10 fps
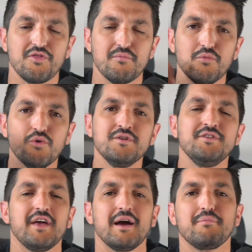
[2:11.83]
the more in
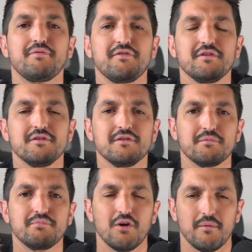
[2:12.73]
depth the
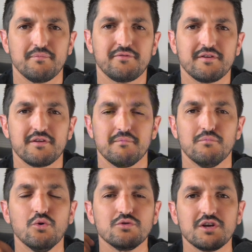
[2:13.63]
prompt, the
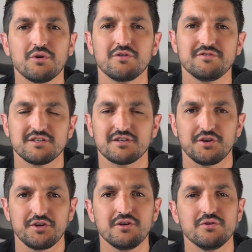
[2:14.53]
more tokens it's going
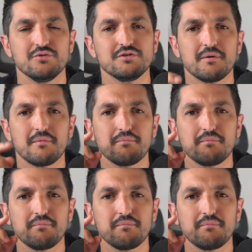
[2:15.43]
to use,